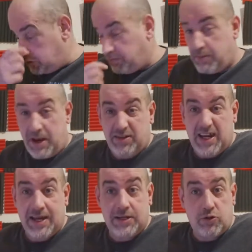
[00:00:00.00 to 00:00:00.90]
it should be about
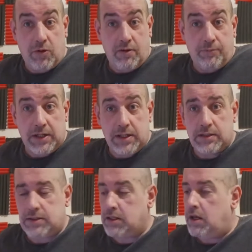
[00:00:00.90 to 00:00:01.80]
10-12
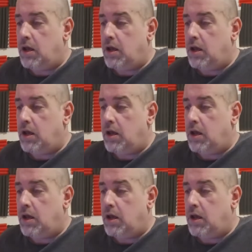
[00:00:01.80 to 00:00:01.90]
minutes.